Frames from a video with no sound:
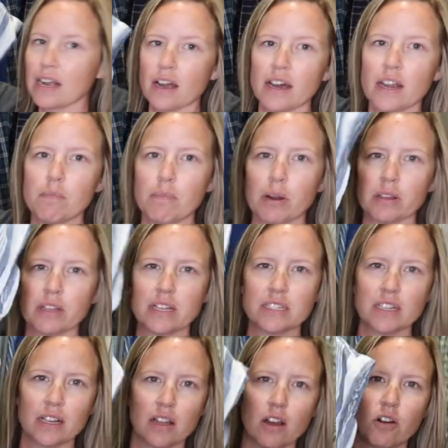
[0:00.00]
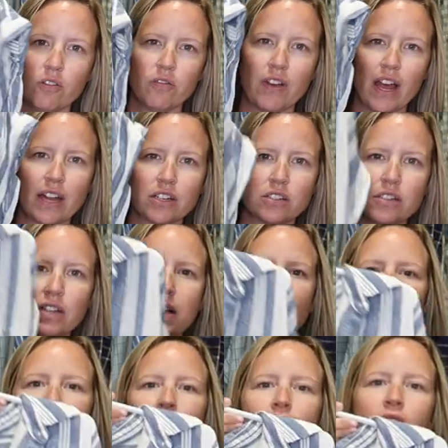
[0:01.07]
I got at Burlington Coat Factory.
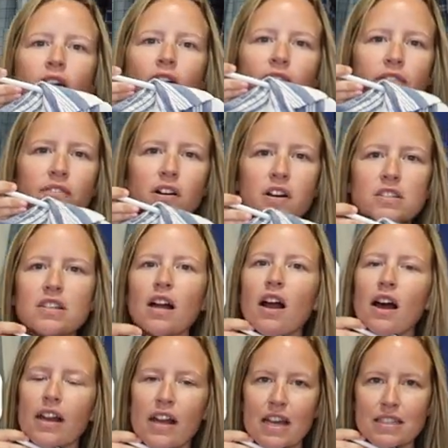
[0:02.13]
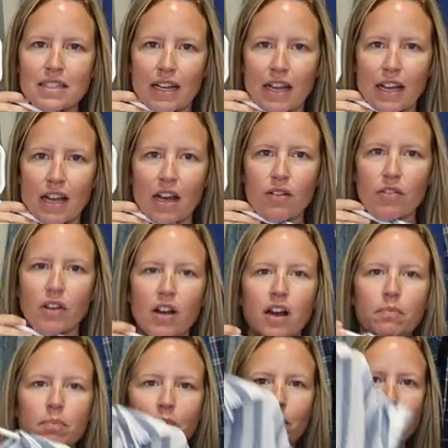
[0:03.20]
At first I got it as like a
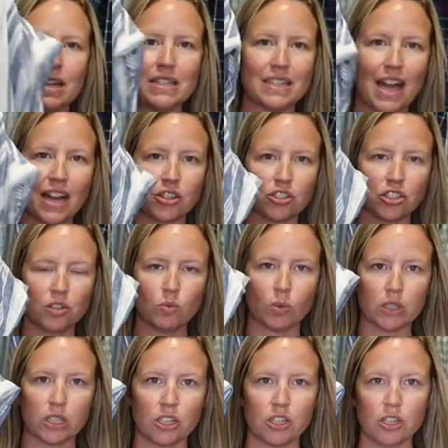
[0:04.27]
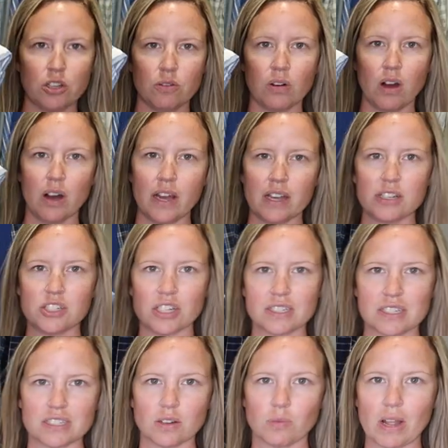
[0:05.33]
cover-up, but it's actually really cute on
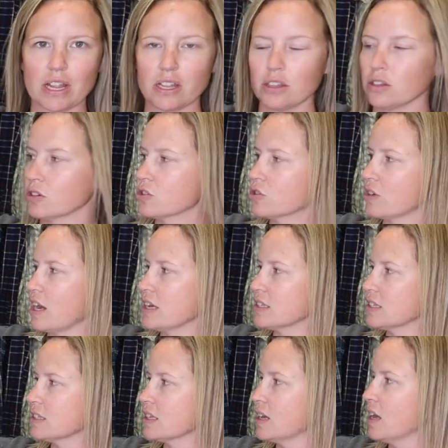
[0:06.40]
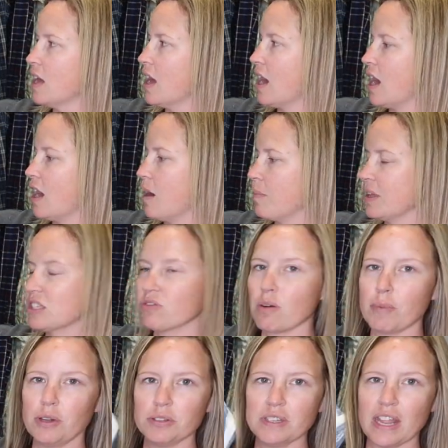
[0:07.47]
just as a regular dress. It's
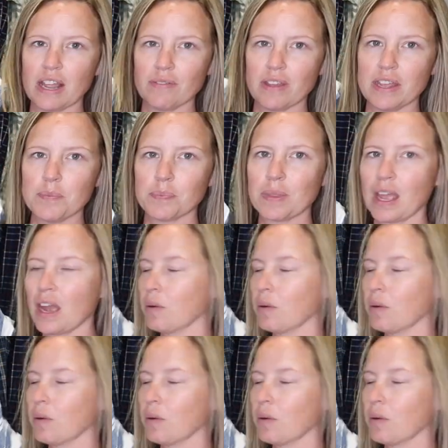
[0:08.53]
from Old Navy.